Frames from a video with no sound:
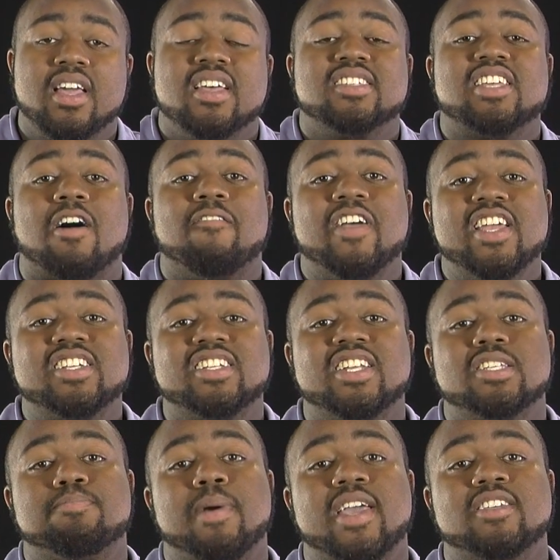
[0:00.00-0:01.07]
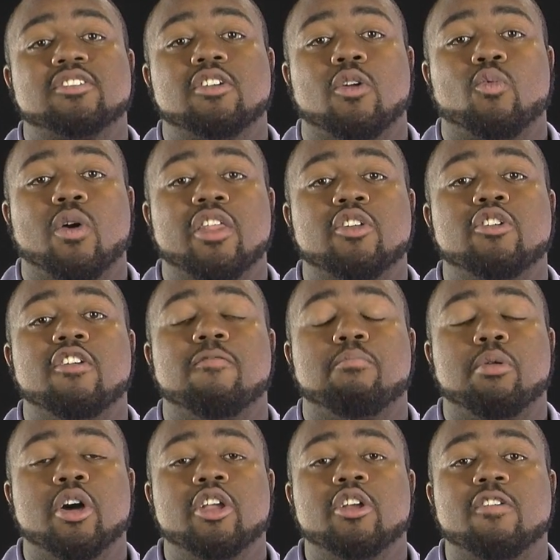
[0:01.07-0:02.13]
Salvation is based on whether you have
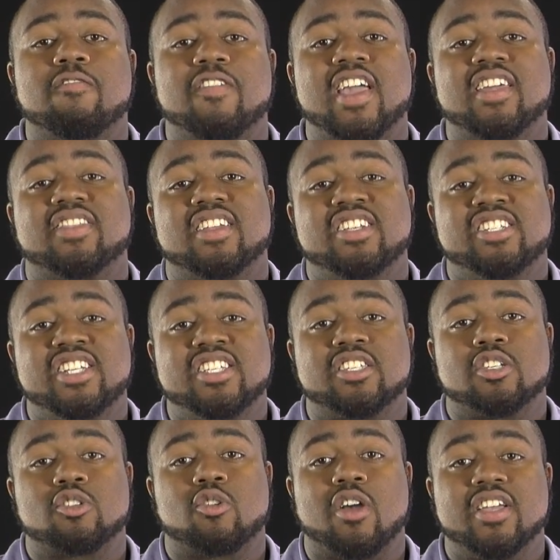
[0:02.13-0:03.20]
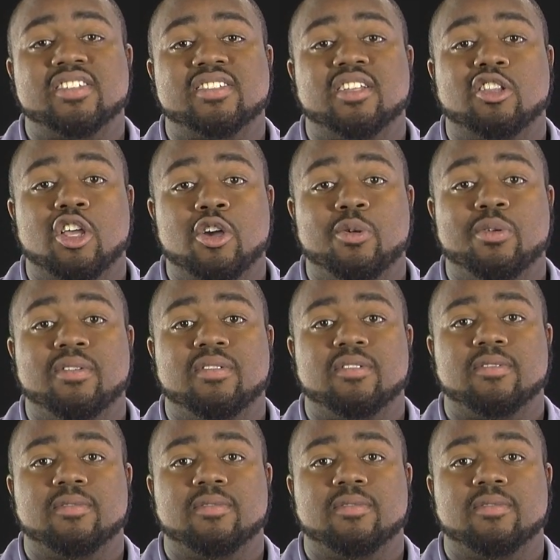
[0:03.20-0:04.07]
put your faith in Jesus Christ alone.